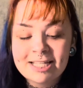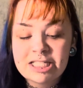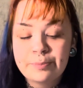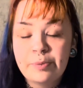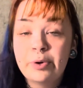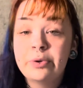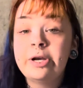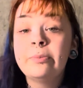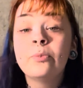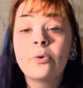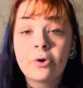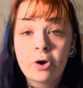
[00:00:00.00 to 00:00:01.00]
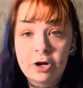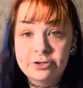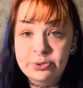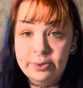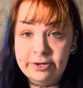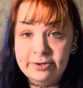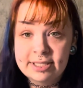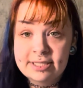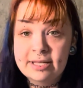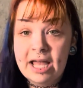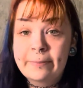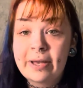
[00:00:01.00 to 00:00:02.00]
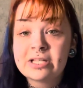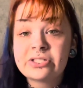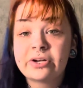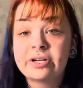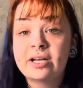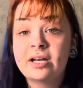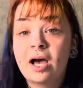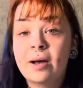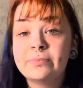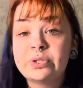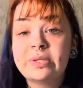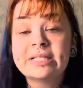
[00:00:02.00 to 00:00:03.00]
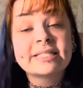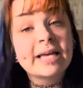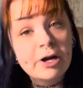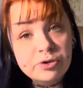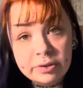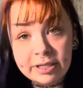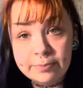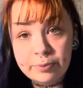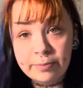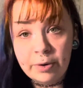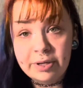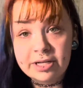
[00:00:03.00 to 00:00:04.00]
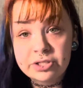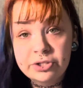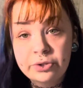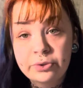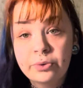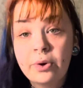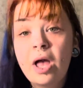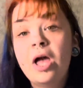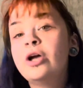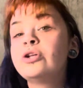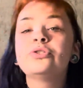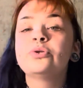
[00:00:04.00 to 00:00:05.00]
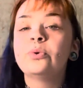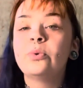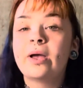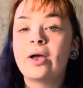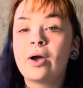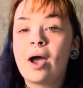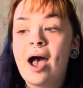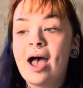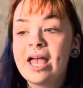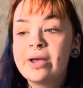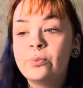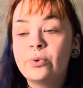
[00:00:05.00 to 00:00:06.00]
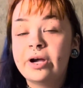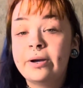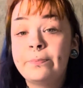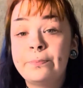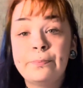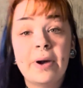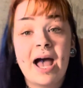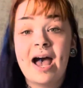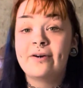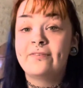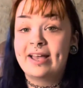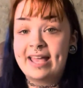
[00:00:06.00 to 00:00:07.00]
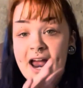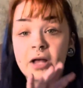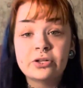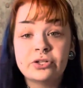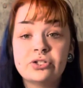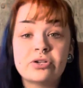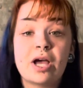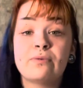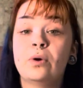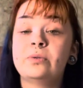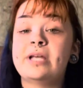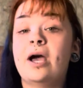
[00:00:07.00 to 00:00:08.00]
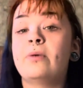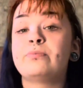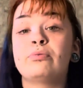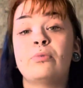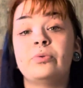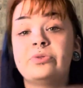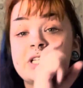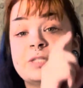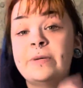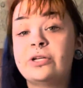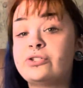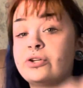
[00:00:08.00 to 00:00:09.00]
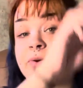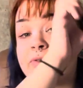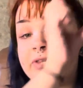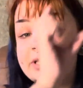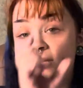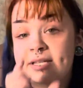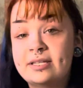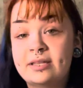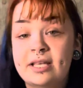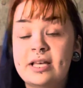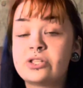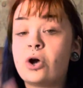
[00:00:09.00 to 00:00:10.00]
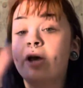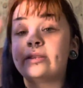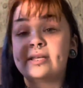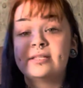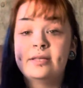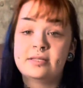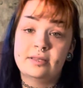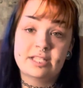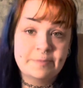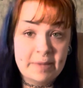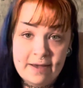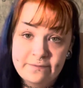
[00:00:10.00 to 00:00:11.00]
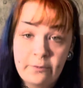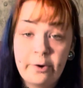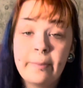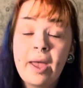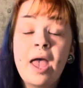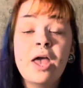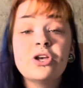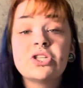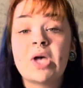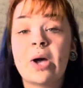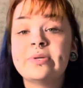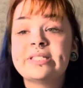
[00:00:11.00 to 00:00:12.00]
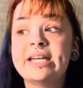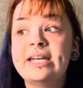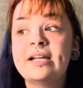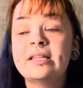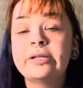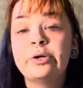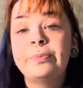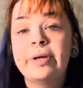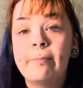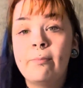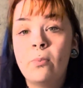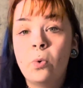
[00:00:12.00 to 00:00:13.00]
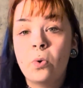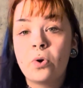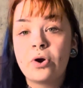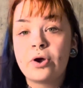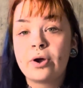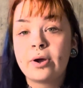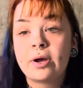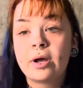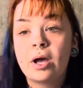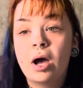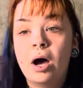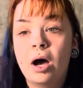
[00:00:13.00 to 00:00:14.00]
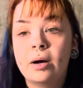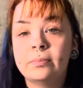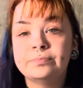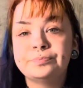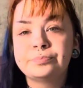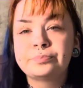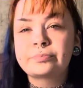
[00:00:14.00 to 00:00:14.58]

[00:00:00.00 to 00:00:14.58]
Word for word: started promoting more on Twitter and Snap. I started um, doing scheduling promoting too, to where I would have a calendar. I wrote down promote this picture, this, this, and this on this, this, and this platform. So I was getting a little bit more um,